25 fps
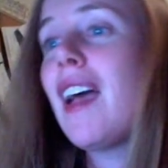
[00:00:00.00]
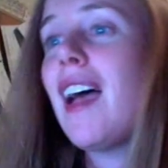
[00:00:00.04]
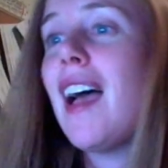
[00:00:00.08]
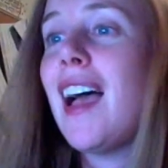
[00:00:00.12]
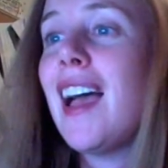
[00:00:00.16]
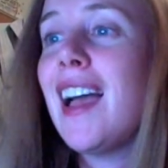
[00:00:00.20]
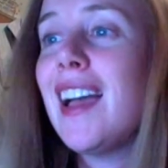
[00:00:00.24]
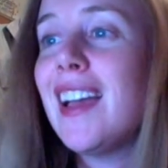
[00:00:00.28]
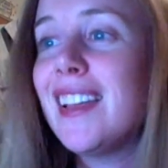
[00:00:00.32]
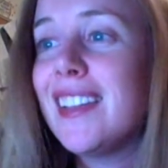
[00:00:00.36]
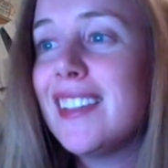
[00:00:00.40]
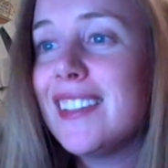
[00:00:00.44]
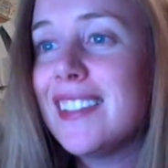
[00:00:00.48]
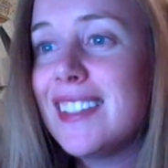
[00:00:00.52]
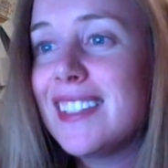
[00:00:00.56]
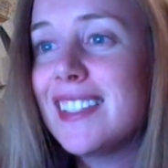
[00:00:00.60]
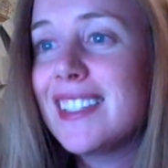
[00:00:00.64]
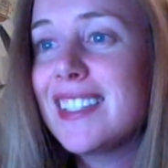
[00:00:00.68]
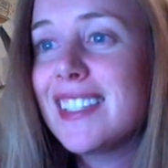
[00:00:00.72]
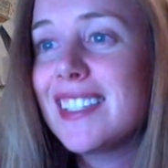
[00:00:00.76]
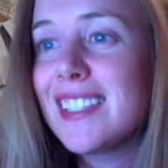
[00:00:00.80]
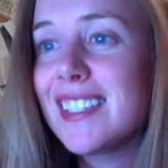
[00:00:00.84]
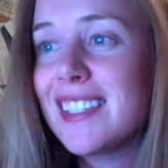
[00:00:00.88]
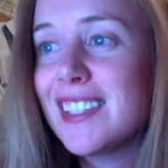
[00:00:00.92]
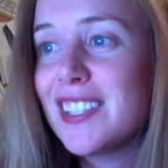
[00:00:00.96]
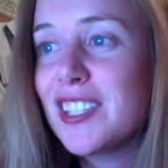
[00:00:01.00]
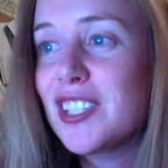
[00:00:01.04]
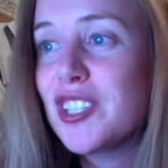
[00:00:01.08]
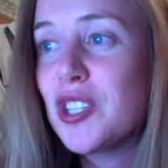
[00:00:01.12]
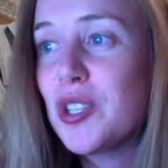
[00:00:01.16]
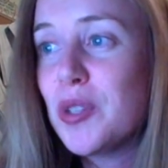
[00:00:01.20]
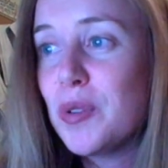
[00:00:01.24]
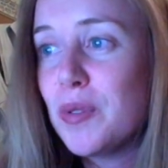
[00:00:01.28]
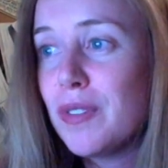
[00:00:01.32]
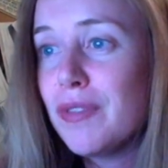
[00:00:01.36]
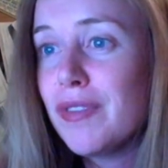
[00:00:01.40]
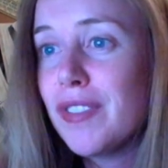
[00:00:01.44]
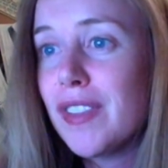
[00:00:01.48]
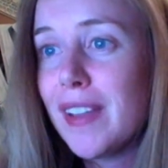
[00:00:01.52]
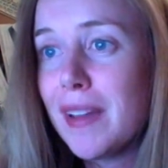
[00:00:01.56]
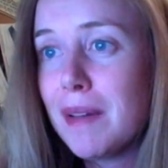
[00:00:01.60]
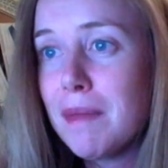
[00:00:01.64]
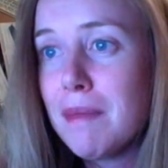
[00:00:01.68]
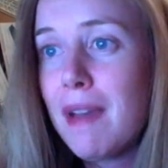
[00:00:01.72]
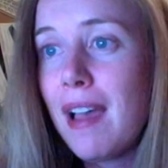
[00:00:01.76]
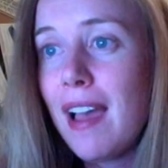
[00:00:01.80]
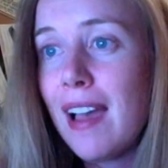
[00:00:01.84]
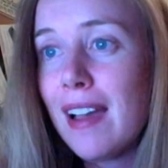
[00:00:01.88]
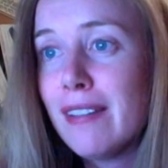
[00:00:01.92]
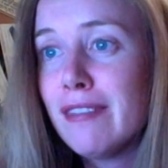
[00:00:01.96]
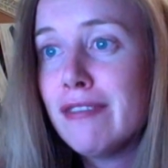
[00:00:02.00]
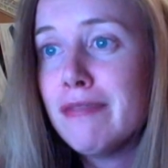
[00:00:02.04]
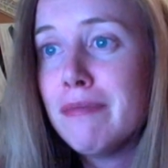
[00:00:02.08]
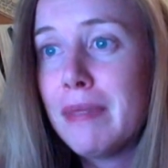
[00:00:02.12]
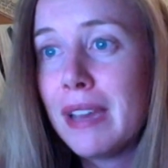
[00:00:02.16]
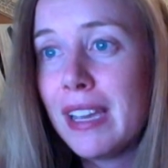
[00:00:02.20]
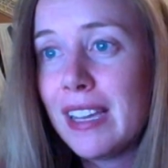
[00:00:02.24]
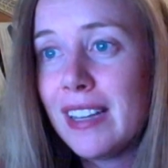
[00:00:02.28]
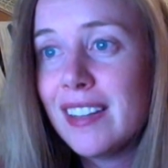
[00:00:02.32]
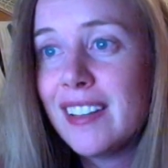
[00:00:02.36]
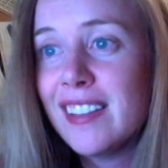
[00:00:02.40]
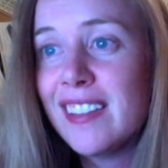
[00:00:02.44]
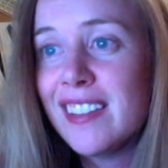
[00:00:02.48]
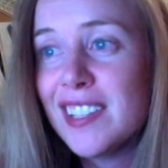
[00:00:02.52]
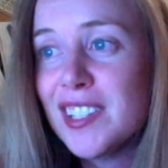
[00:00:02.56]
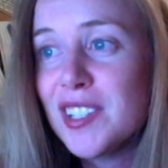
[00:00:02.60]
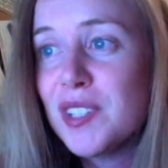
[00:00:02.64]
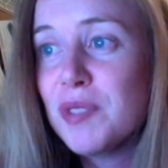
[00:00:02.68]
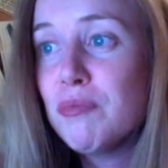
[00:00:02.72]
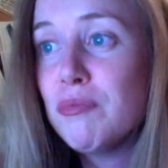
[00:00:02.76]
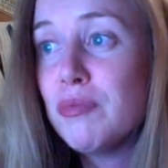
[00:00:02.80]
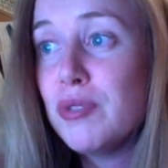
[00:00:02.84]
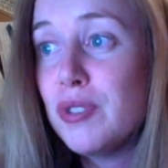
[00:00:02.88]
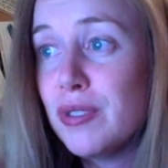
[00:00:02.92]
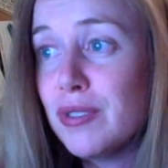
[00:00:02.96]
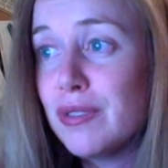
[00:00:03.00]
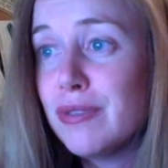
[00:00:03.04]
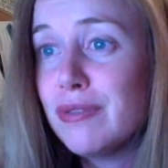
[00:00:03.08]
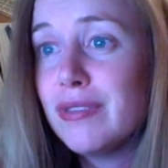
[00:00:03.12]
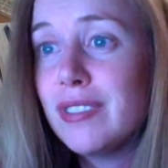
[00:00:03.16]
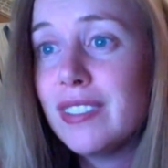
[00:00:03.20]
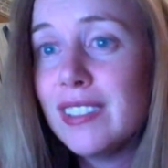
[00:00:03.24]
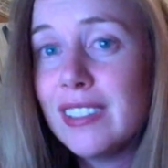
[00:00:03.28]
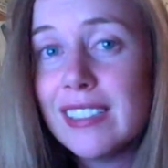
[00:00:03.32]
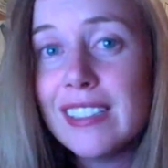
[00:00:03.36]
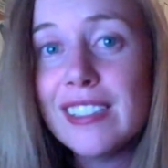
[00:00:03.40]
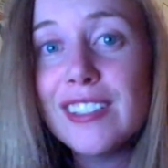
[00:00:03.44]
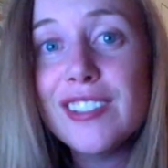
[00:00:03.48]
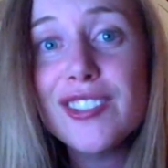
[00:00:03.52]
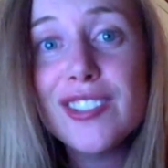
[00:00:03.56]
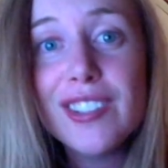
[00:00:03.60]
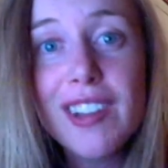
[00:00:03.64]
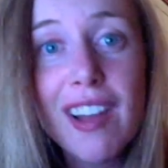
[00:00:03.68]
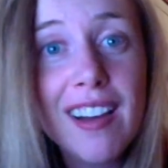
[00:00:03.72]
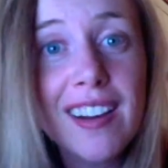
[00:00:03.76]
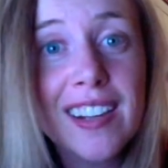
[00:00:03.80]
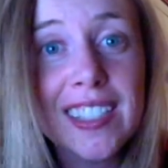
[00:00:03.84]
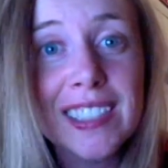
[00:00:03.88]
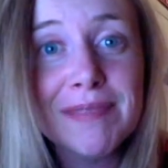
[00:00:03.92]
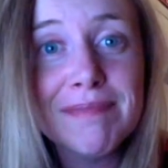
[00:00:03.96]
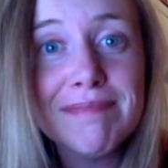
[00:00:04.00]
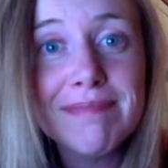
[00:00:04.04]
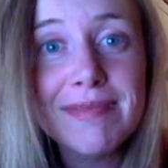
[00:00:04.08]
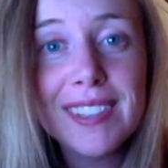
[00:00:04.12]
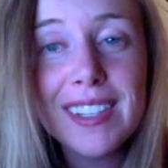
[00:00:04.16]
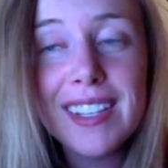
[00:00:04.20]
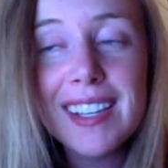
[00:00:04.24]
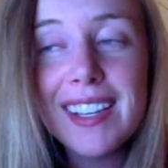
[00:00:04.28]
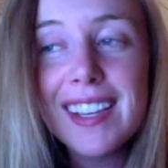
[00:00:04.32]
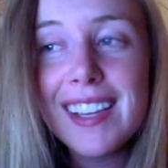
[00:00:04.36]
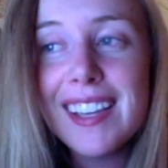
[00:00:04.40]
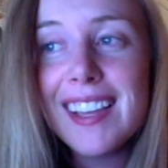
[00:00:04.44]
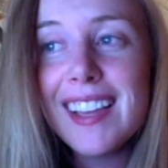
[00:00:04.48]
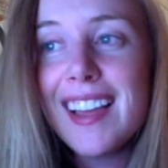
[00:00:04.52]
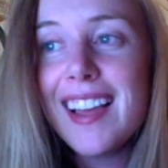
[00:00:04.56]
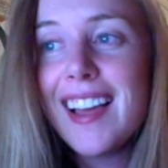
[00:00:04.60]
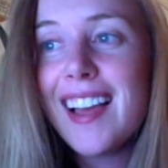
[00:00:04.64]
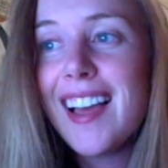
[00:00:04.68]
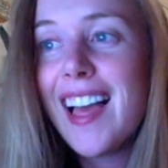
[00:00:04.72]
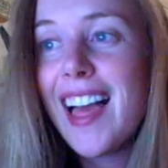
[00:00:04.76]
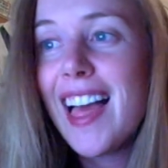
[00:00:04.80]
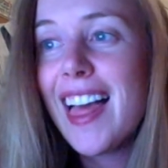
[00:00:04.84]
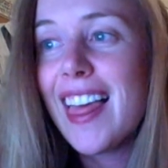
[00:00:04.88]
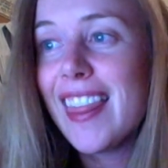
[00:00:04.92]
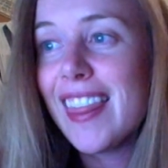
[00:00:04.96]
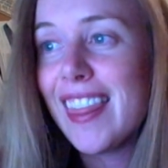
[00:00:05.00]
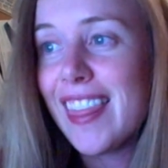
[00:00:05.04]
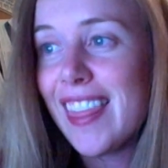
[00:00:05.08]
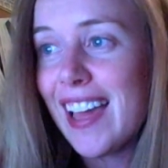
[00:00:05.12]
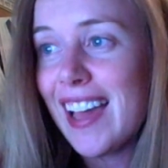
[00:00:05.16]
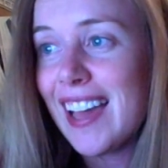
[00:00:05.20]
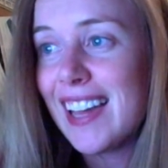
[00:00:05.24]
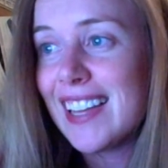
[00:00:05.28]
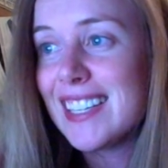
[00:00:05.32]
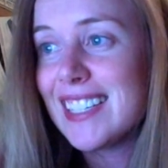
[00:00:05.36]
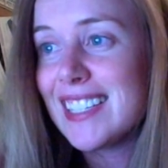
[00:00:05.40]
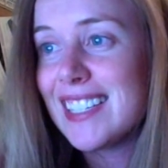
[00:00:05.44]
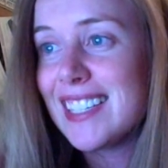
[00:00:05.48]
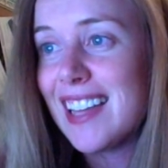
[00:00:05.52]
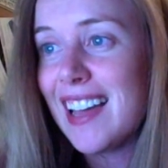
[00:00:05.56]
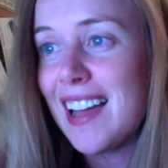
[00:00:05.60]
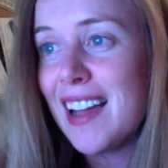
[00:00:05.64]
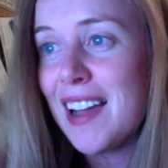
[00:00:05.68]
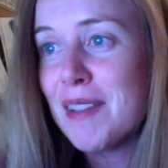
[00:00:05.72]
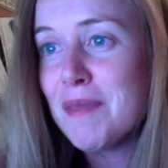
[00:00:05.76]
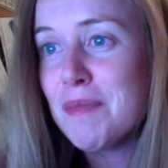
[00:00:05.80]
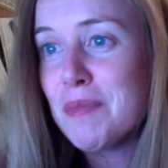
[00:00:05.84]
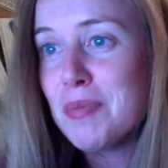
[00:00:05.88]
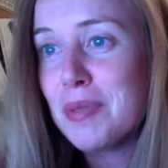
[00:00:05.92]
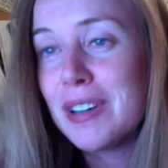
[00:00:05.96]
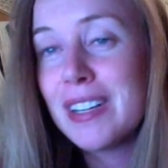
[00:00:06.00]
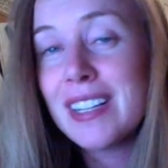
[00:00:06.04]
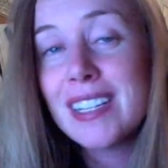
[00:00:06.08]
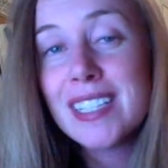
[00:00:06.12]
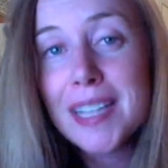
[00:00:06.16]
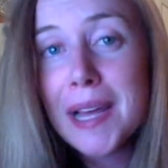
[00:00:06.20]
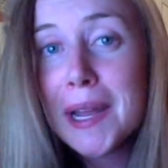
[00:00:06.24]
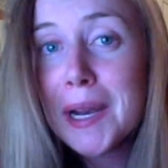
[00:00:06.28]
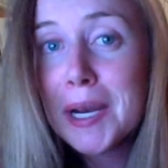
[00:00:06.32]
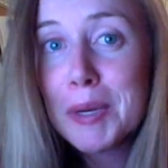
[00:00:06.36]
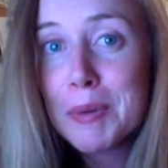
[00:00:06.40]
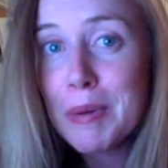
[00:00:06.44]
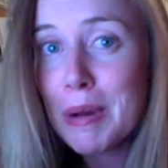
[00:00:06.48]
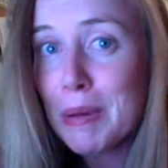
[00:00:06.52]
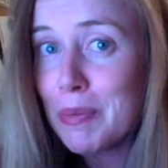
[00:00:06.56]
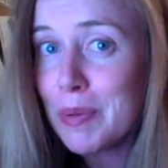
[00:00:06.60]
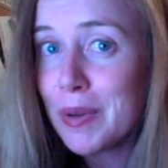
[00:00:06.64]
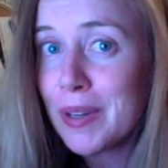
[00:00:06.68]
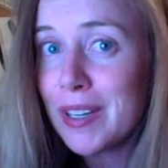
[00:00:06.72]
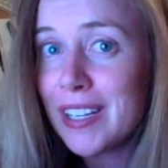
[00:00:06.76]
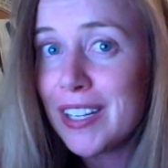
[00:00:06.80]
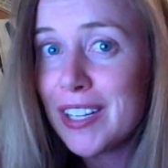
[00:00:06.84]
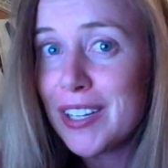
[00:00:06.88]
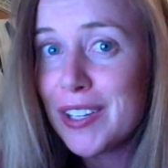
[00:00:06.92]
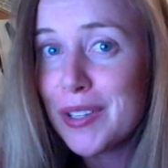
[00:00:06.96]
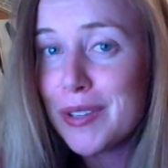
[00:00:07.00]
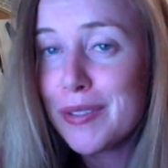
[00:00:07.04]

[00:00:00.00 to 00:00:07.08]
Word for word: and the two of them have made this beautiful little song that I'm pretty excited about putting into